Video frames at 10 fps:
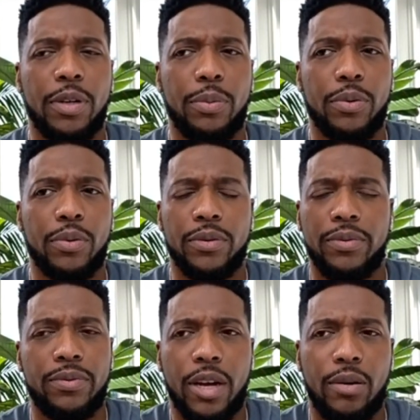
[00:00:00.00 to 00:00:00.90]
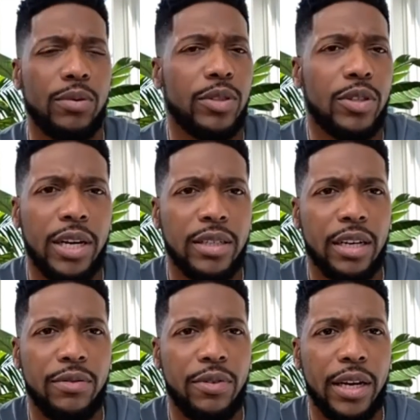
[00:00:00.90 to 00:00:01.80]
people would have thought we were trying to
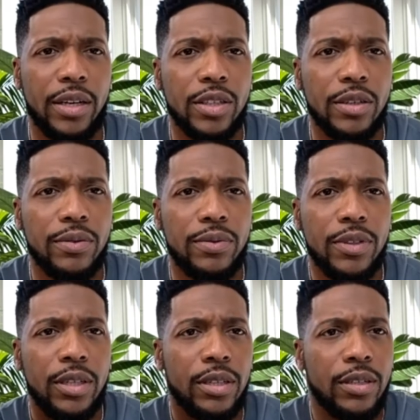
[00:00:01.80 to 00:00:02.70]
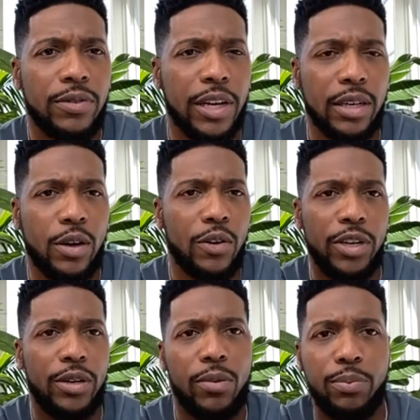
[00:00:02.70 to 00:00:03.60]
take advantage of the fact that
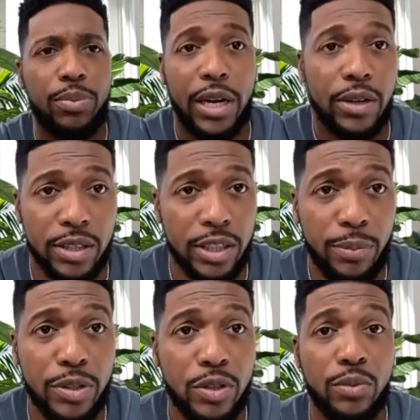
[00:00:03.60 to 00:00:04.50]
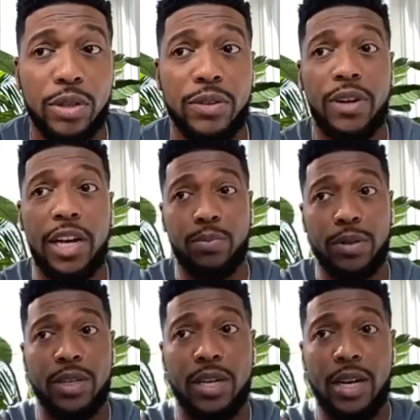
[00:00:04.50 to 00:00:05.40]
COVID and put out this episode really fast.
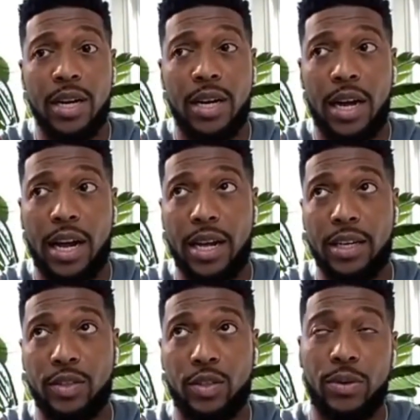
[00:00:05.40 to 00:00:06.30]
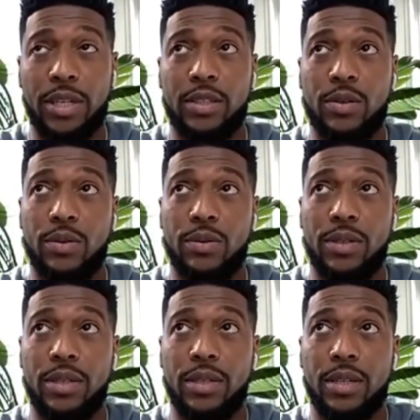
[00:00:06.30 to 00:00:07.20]
But so
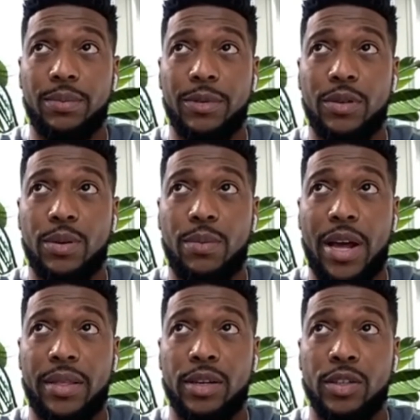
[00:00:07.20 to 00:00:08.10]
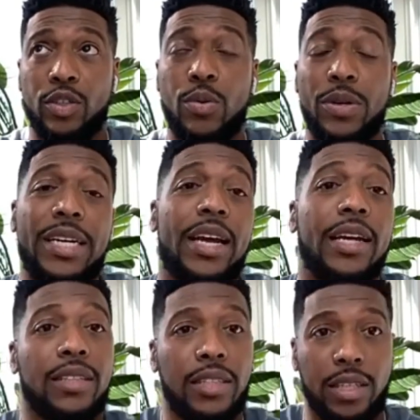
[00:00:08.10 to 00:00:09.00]
let me do the math here. In
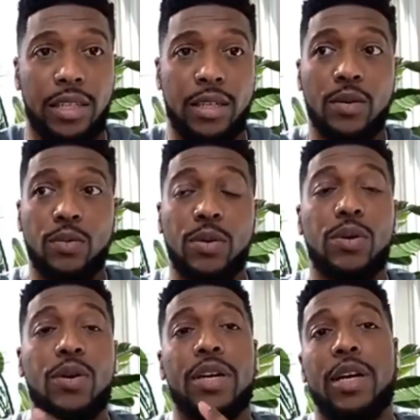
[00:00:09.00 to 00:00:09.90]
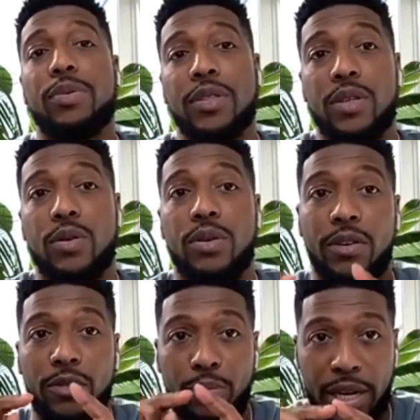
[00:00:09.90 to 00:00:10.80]
2019, we wrote an episode
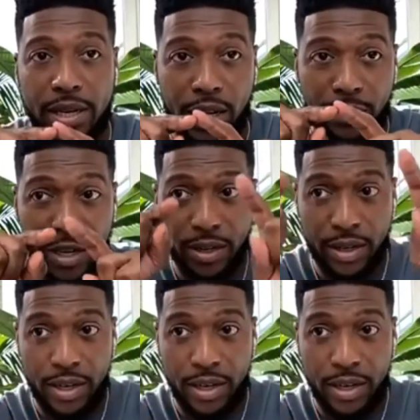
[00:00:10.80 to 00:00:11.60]
of a pandemic,